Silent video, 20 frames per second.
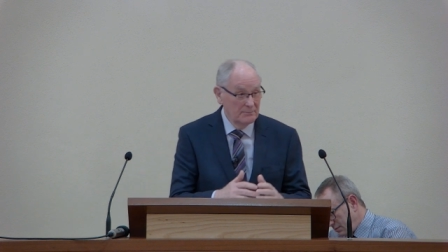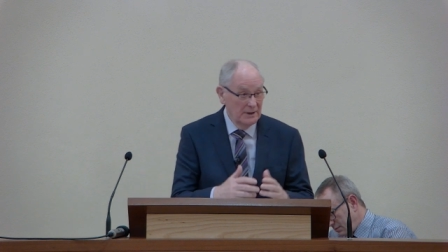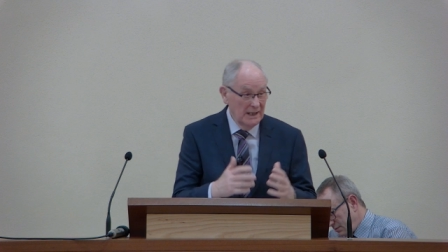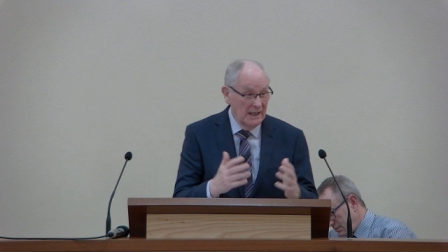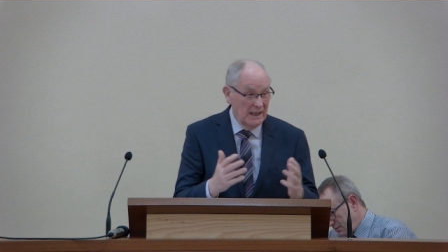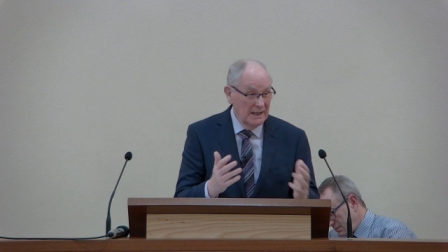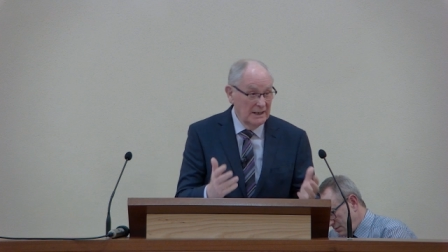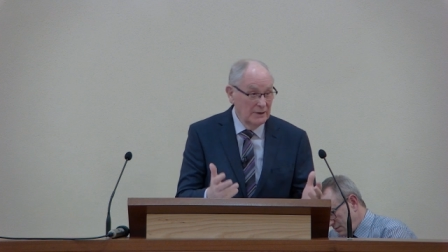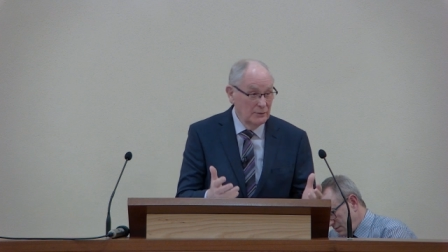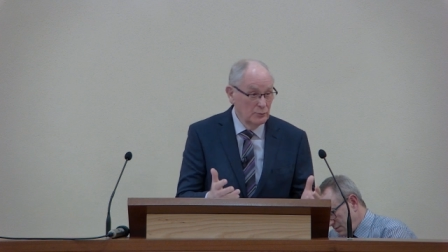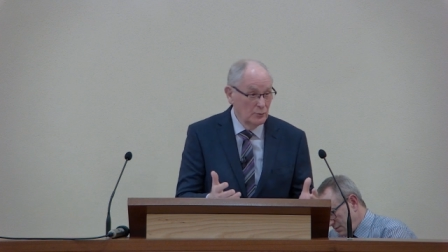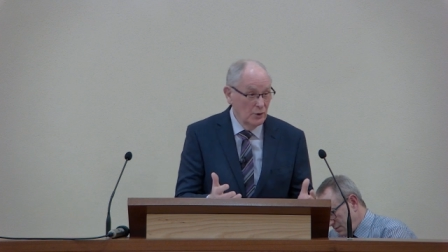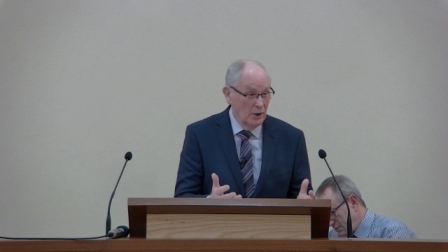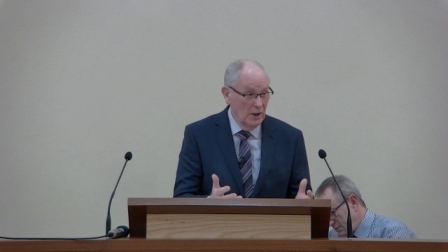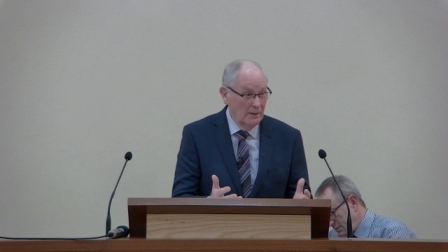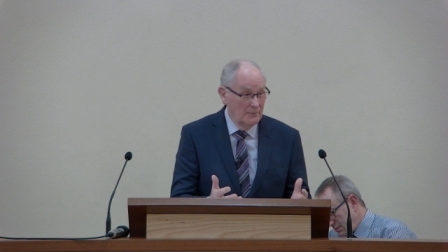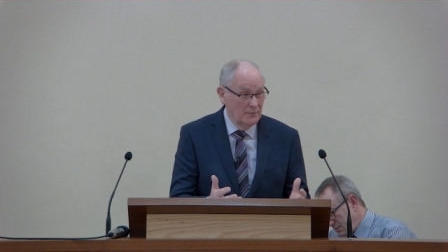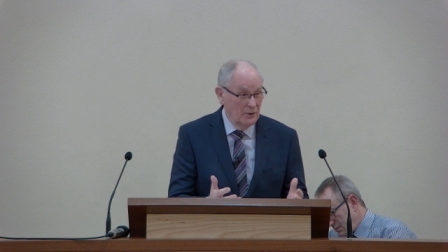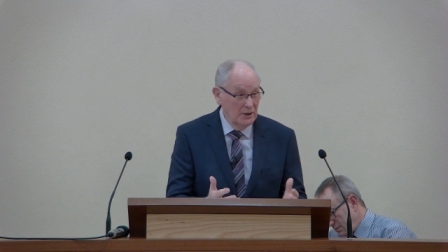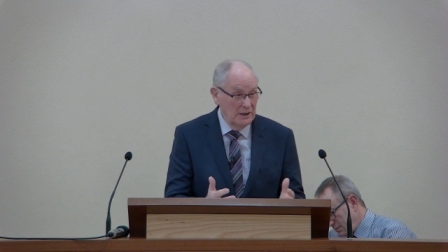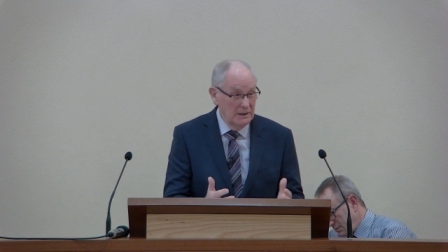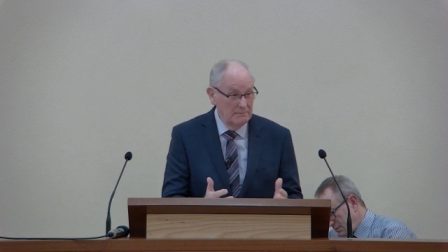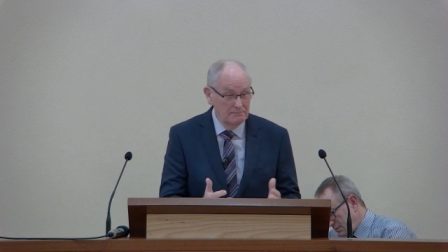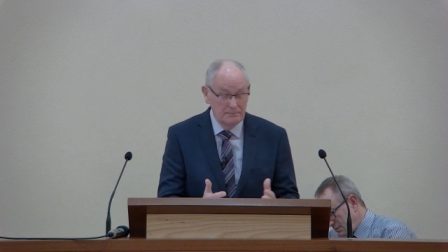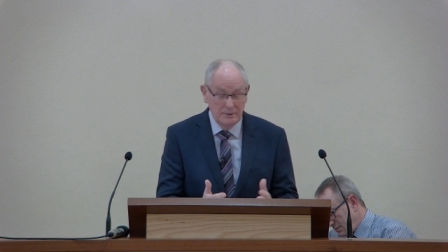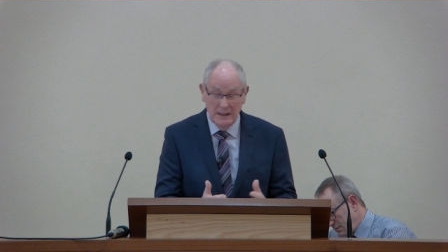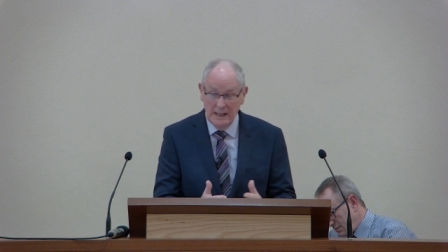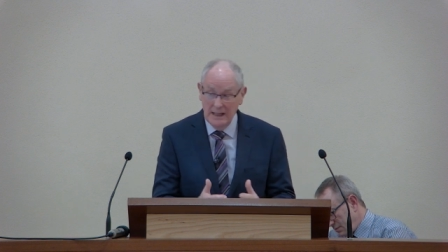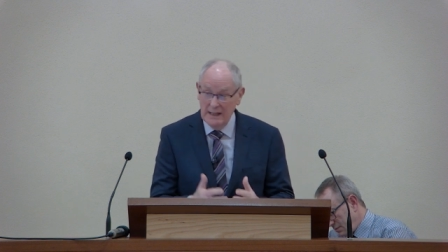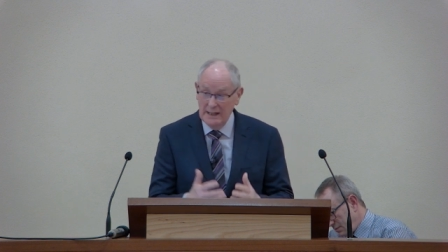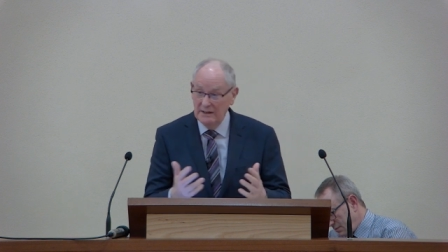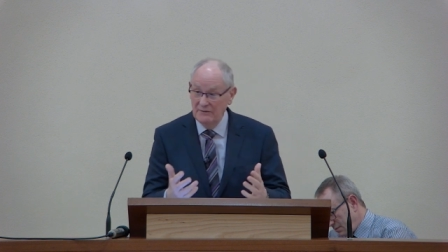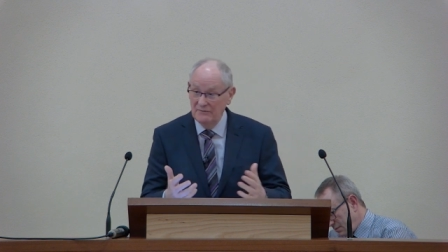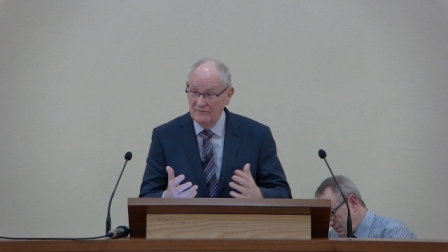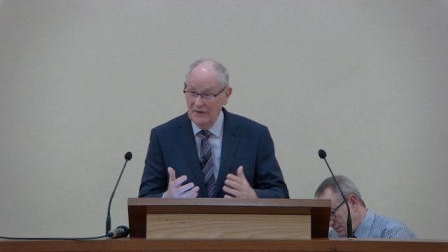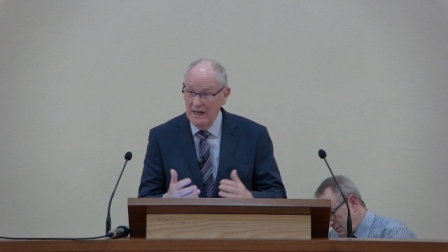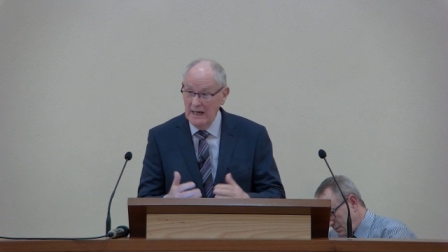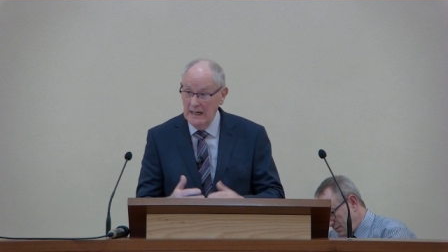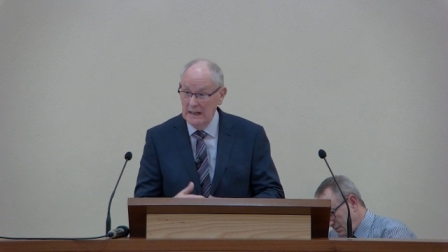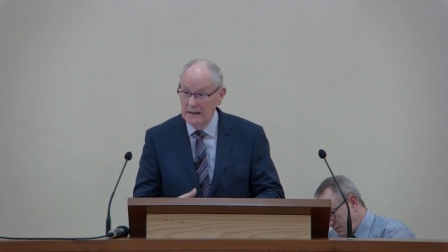planning robbery,
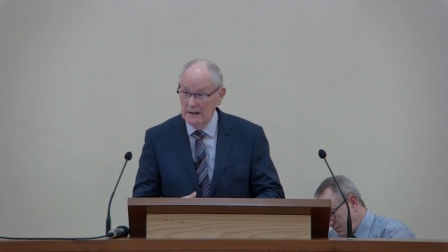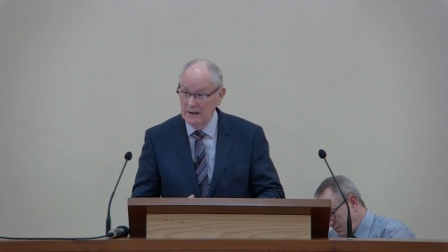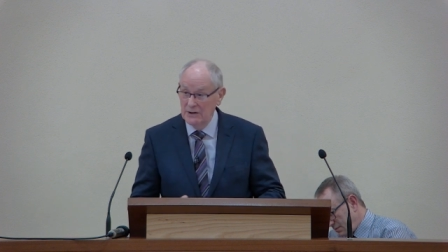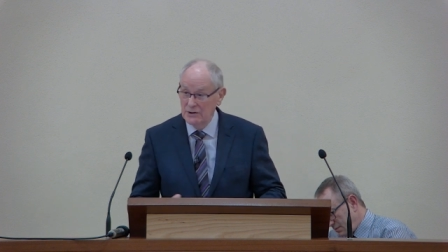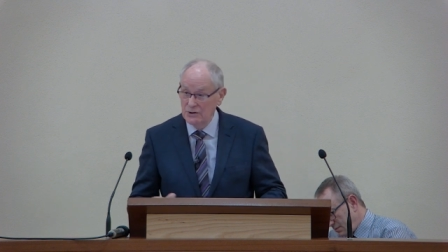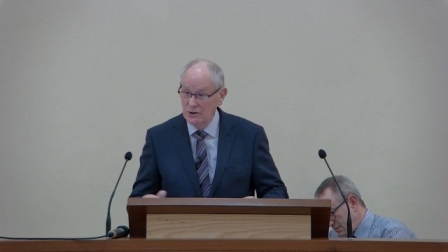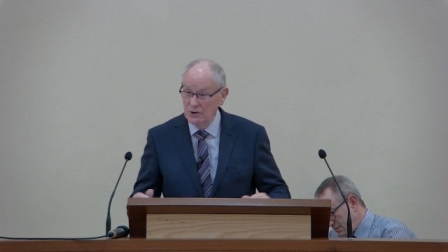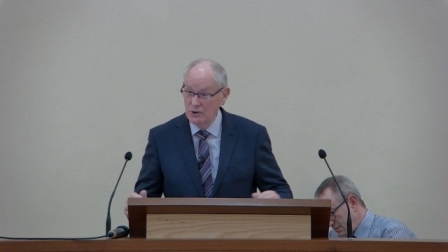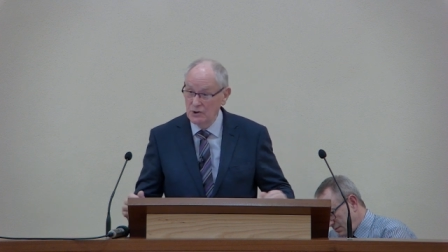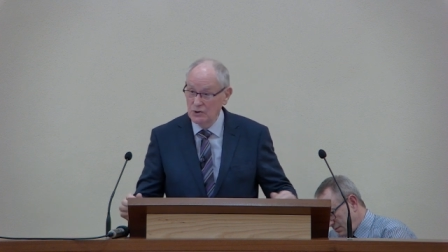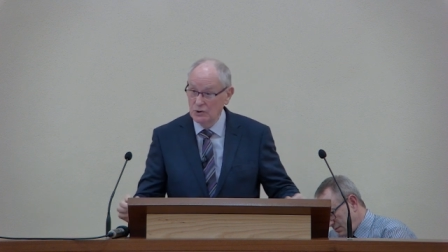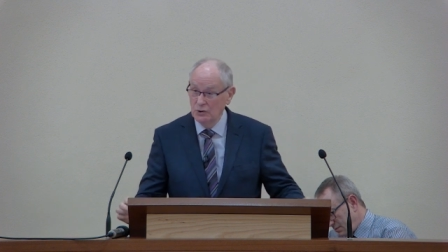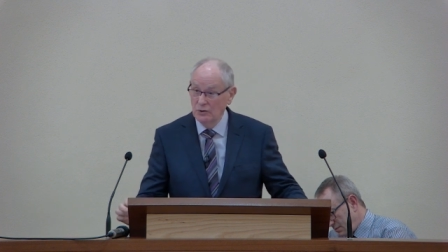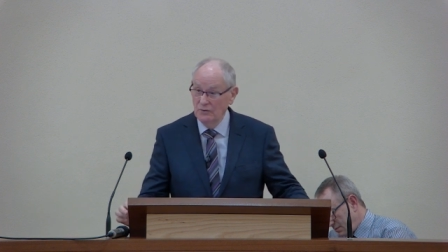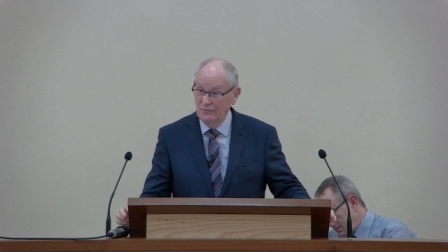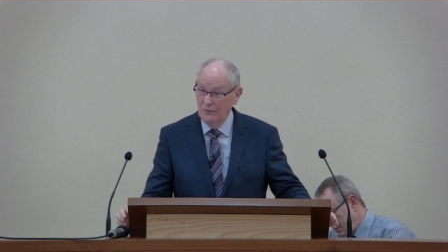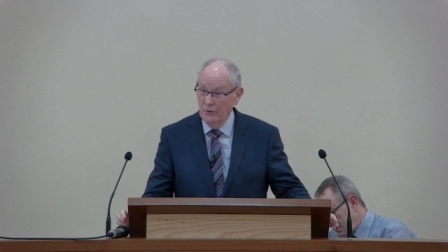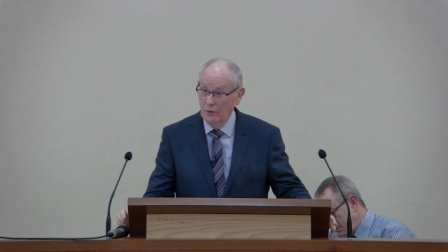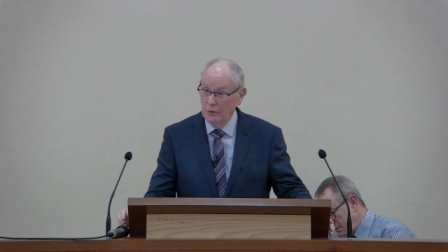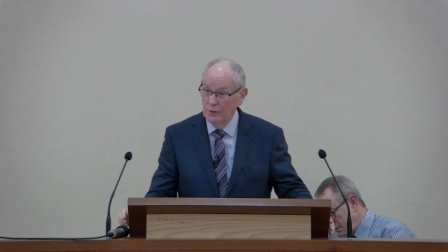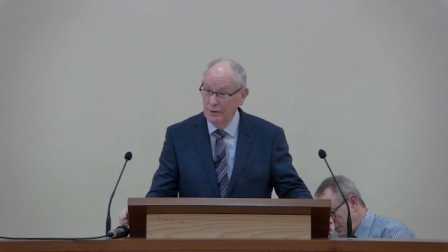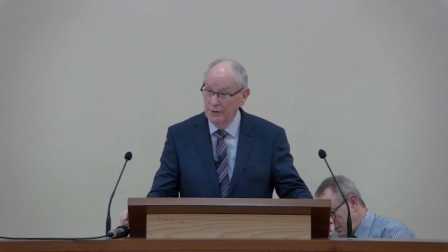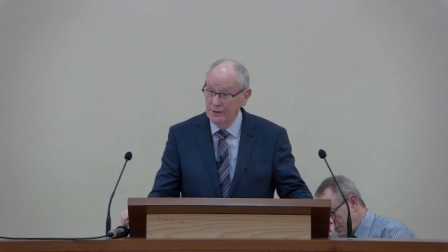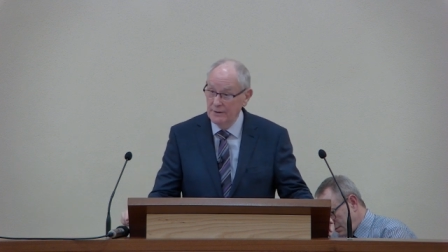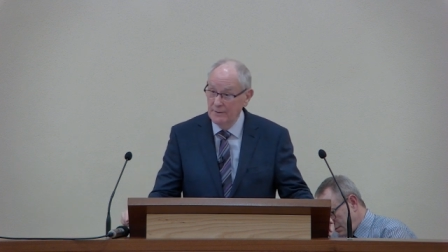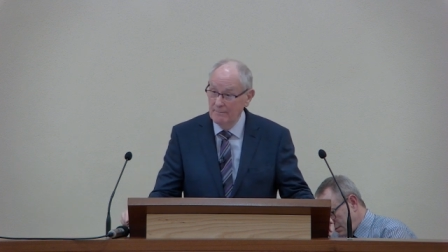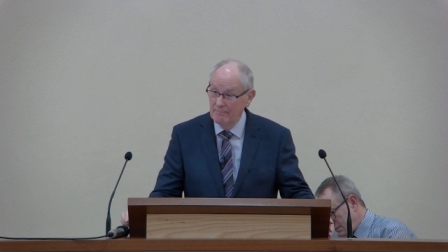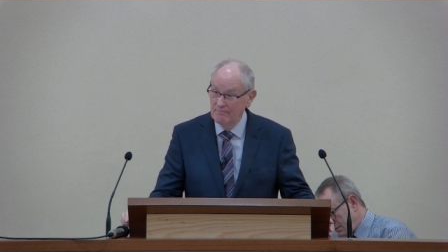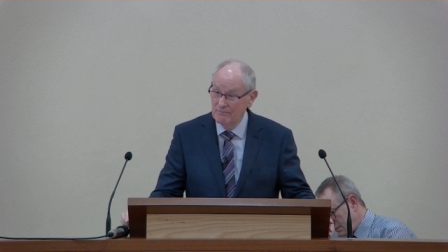planning violence, and so forth.